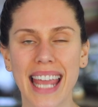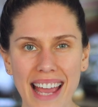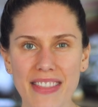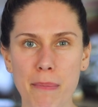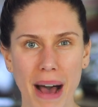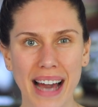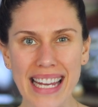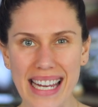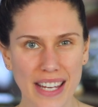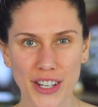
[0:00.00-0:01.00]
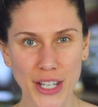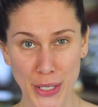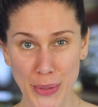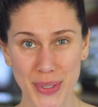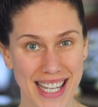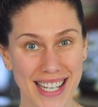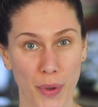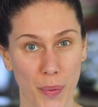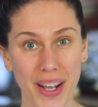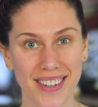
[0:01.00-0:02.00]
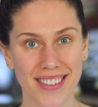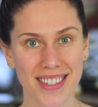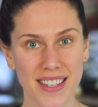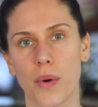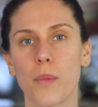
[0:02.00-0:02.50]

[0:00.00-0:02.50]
can the body even use these oils?